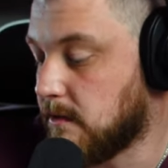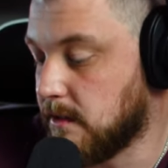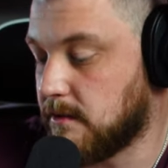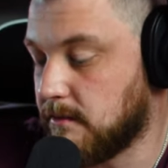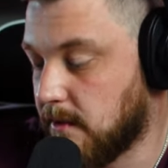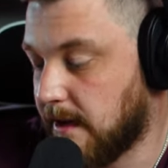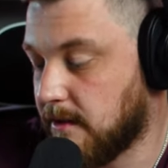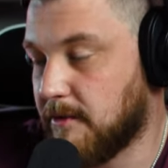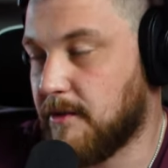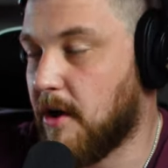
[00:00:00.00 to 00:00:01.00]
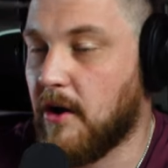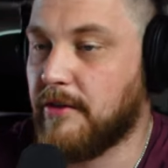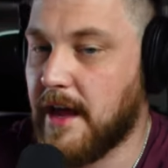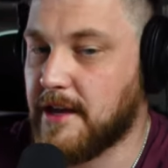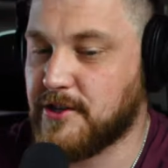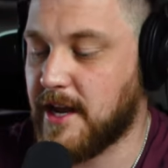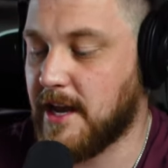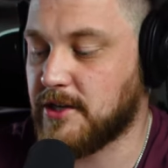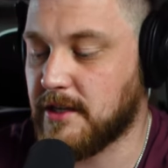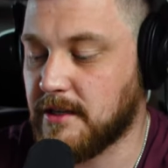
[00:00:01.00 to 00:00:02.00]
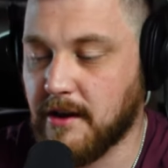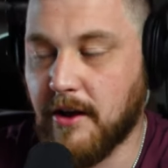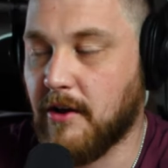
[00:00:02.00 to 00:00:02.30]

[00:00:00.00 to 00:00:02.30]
this, like all the education and